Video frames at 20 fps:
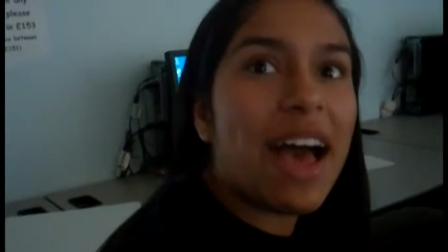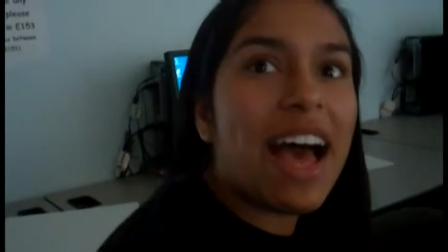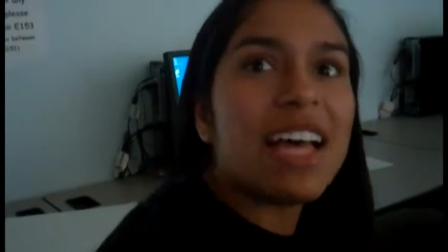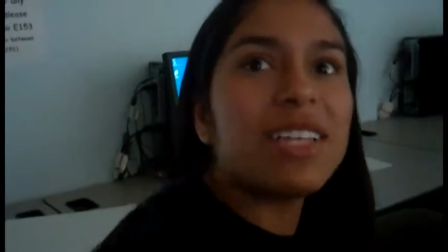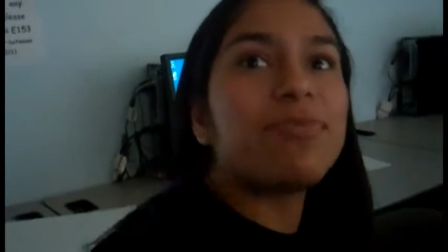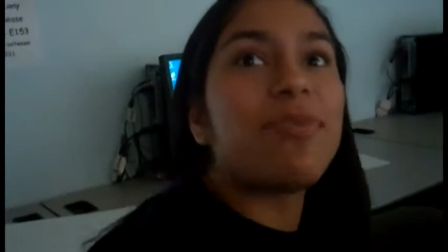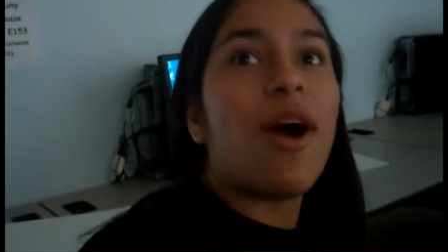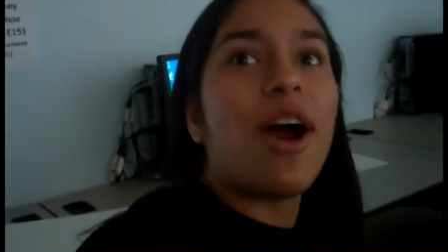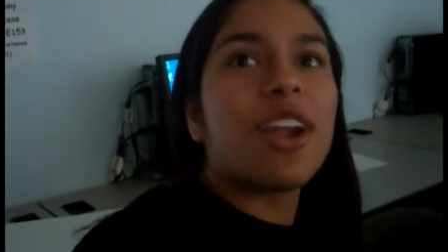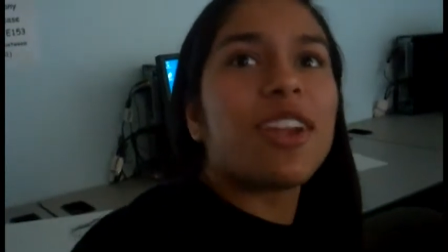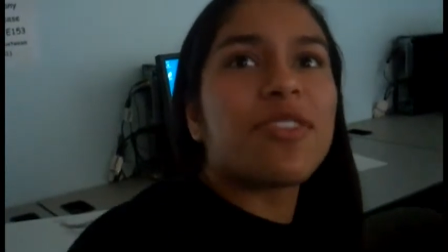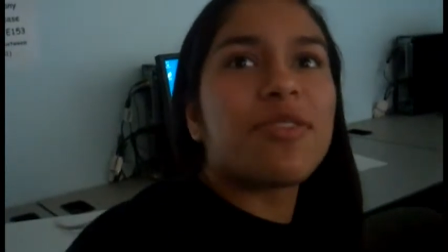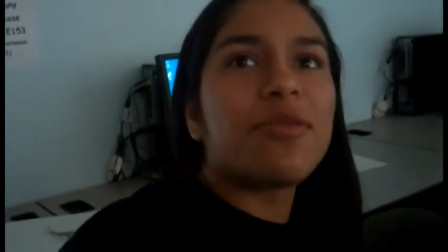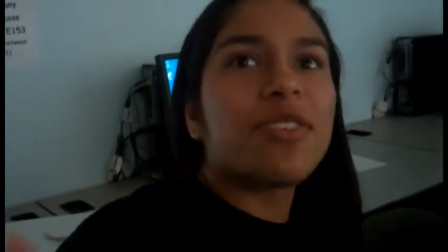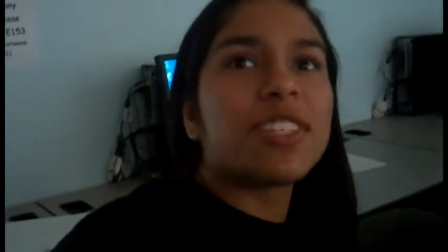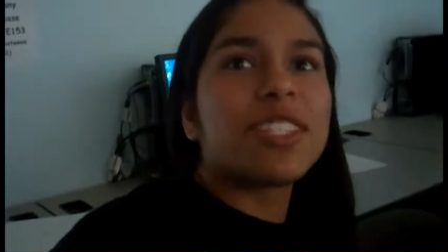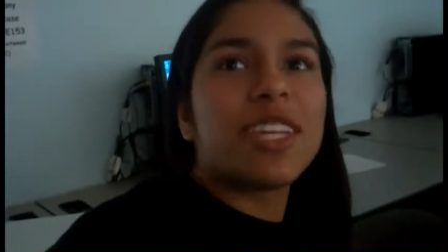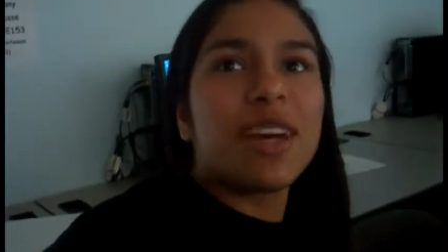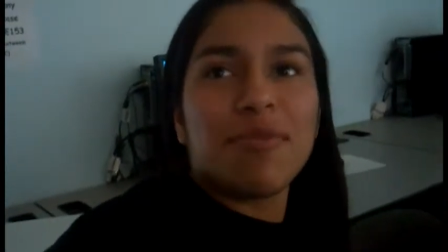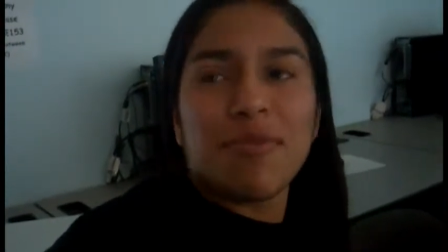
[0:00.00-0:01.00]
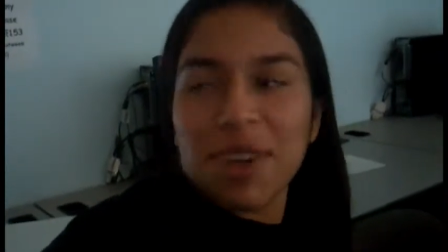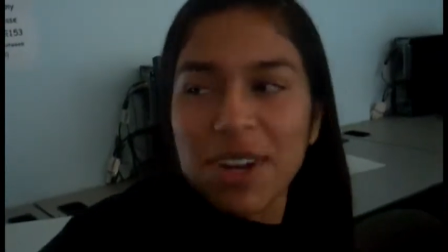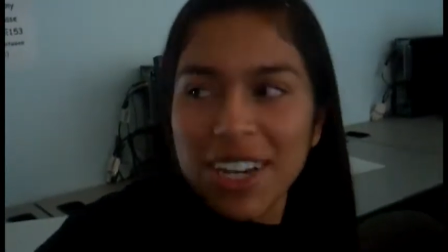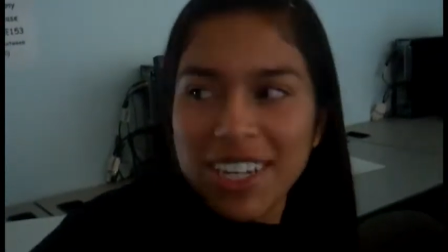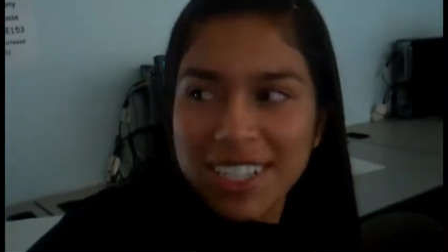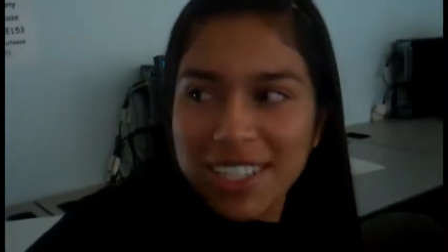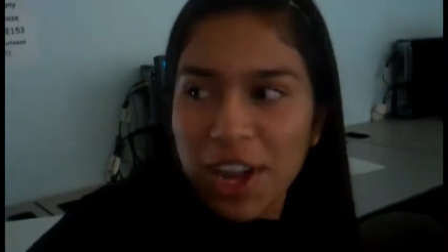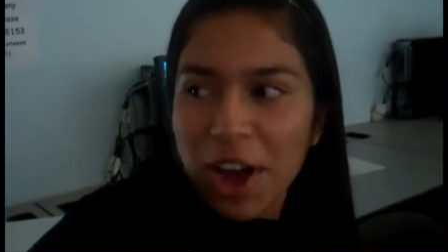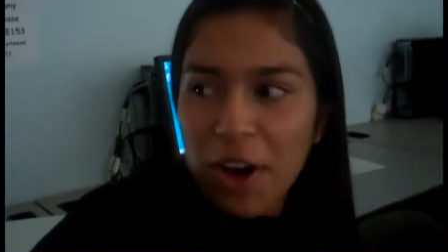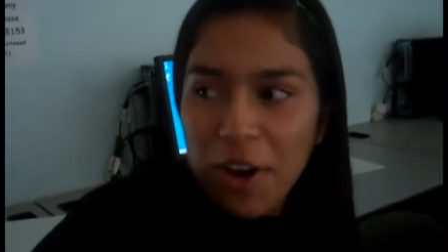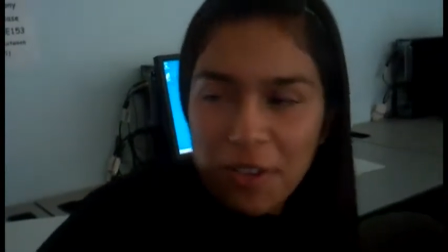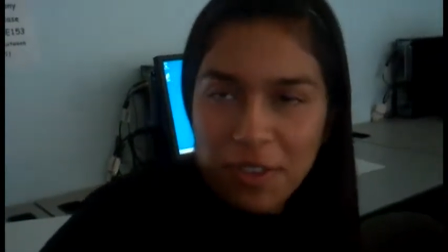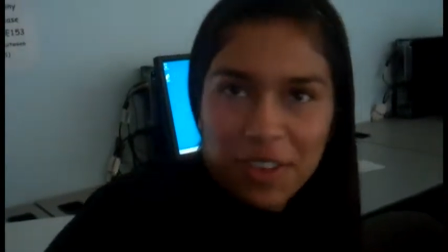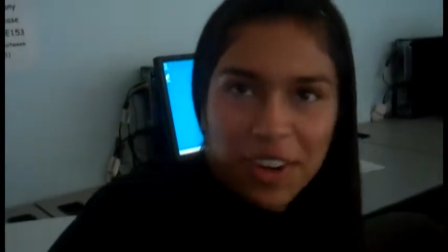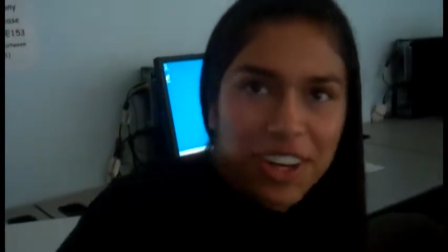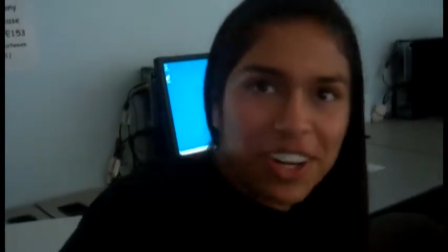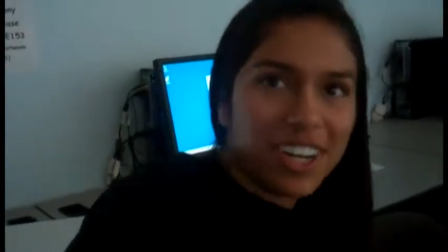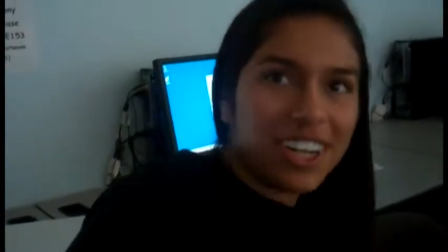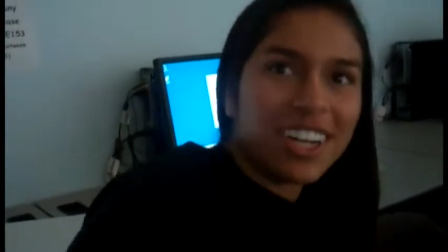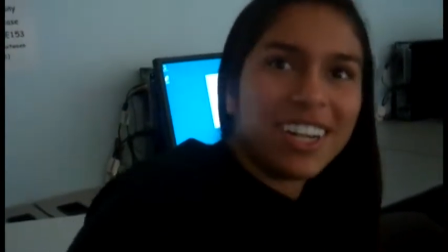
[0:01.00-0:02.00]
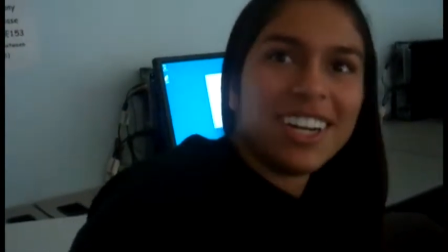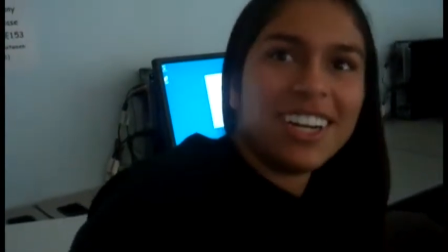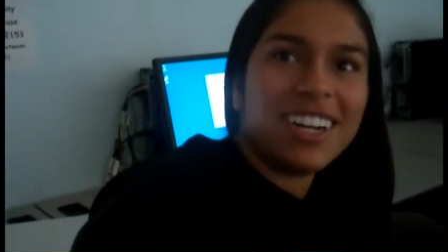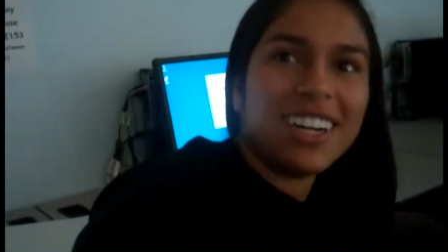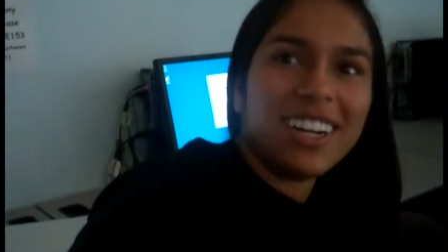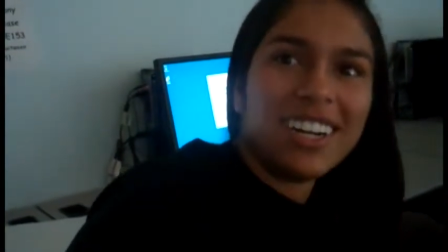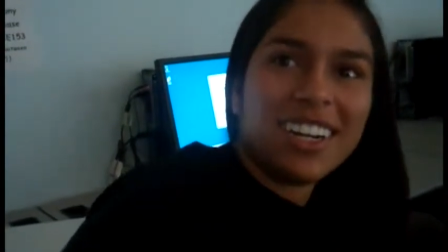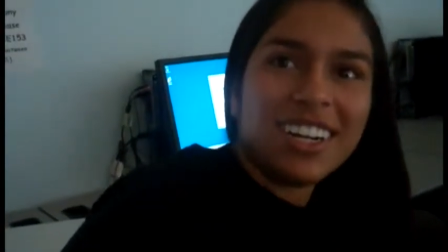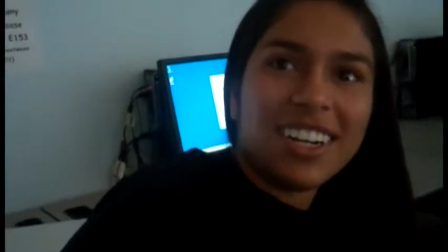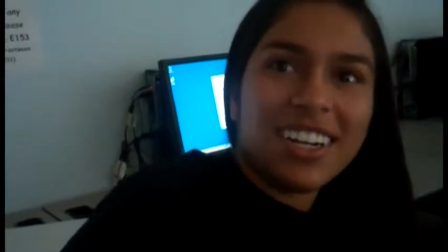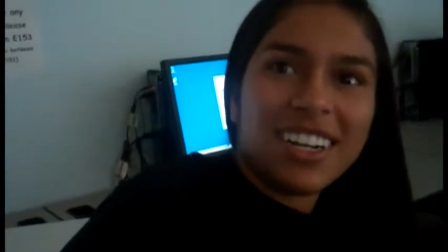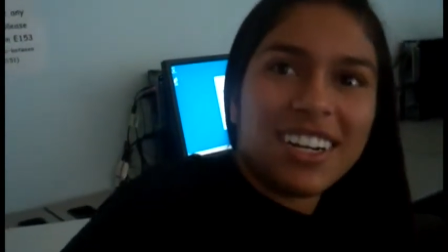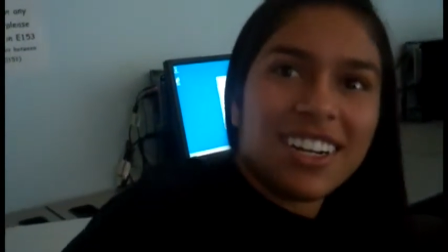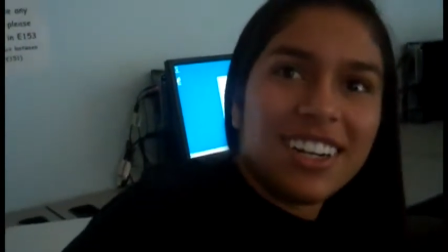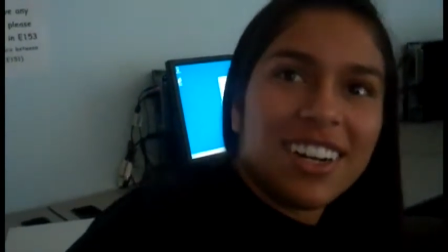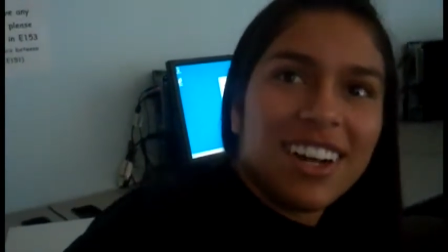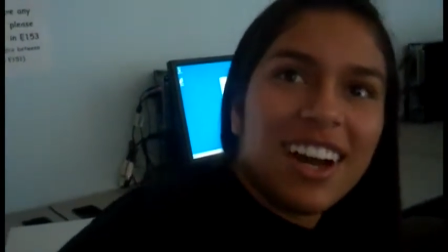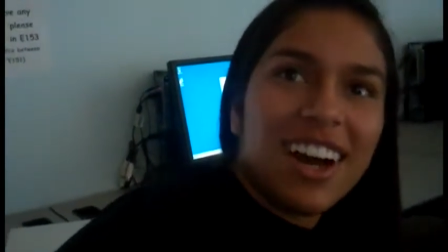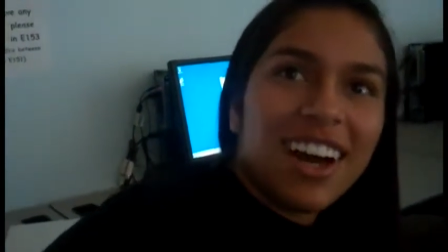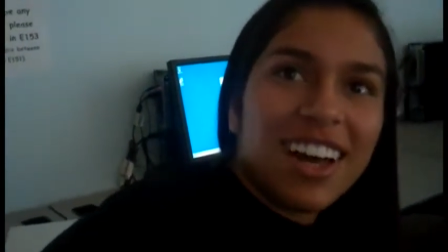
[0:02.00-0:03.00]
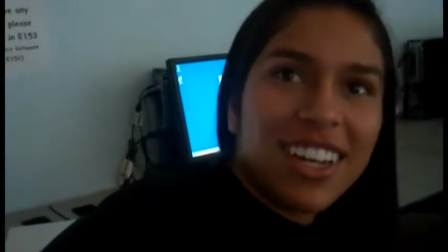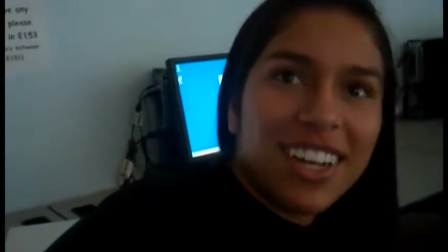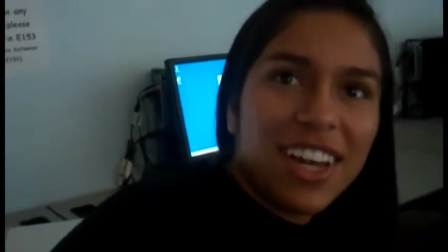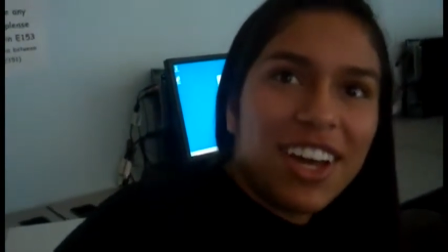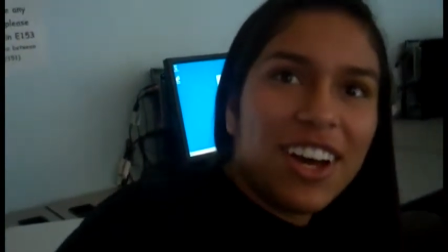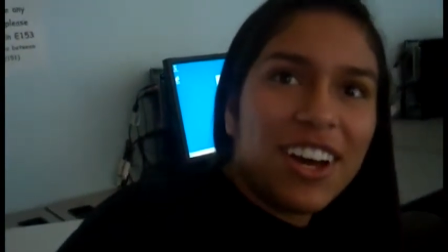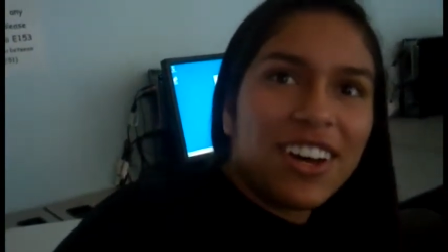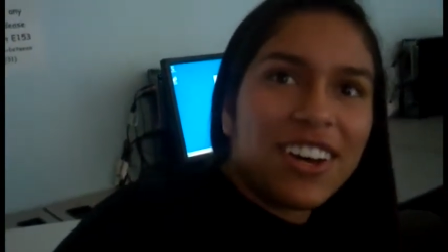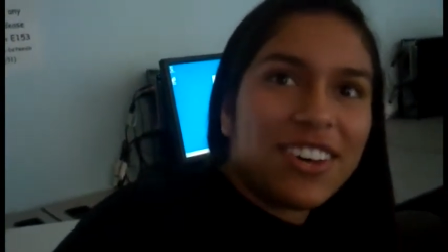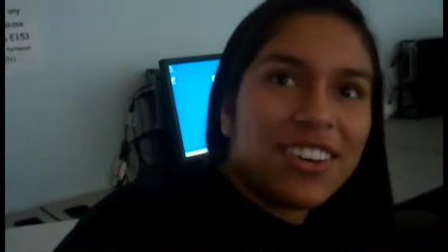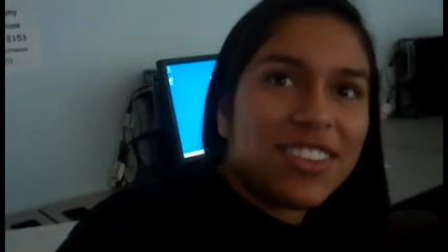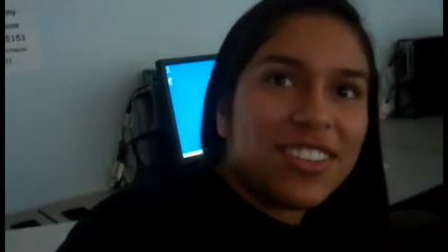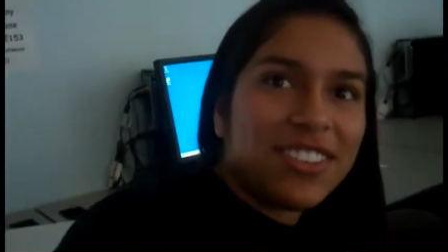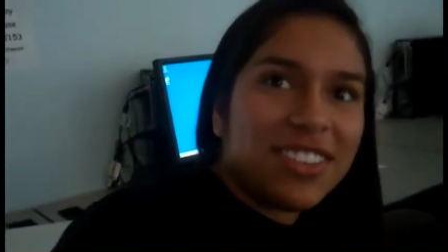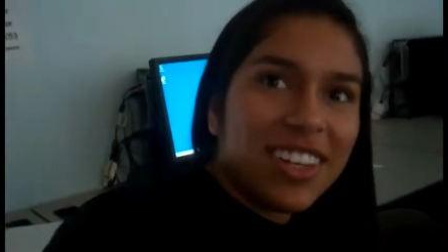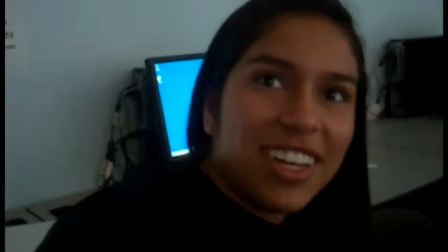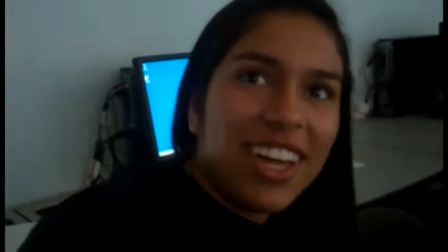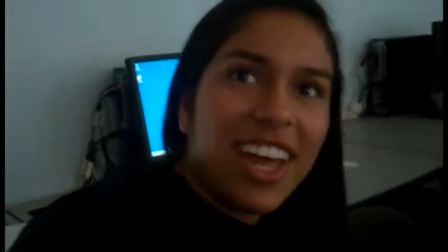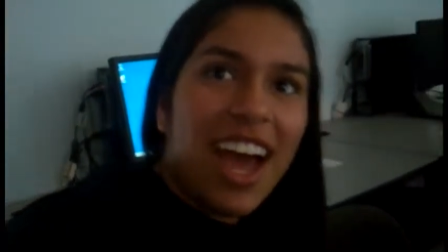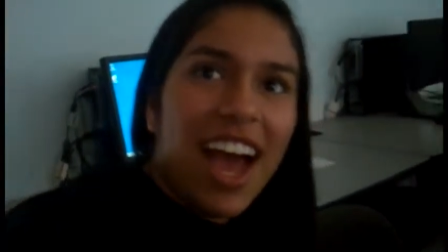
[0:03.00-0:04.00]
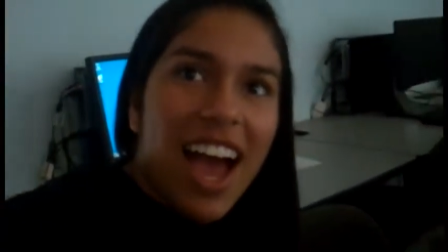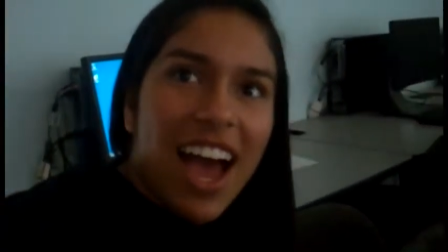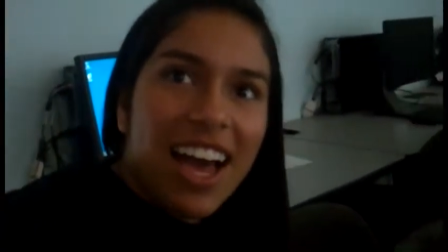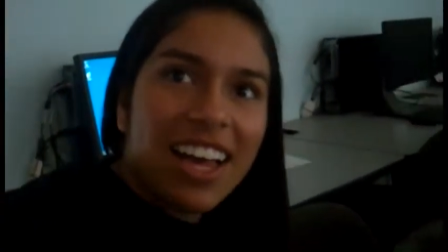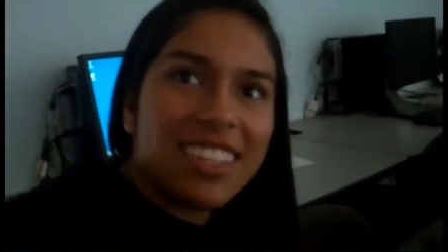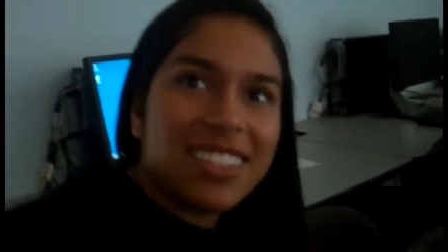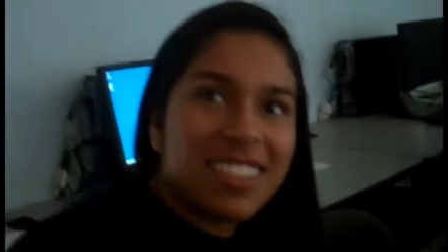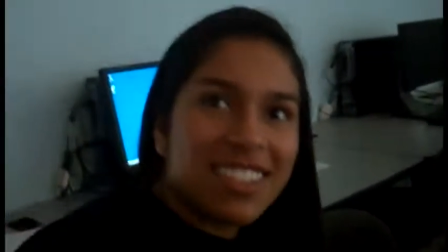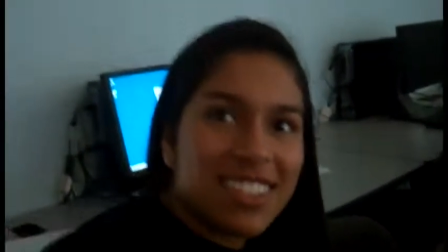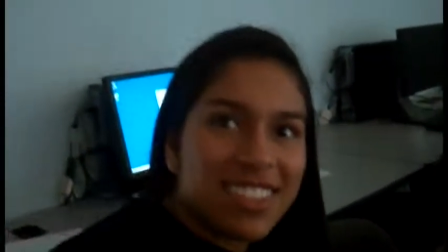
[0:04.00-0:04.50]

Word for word: best know, part of the summer is over. I didn't know you guys before the summer, but it's been oh, awesome. Yes. High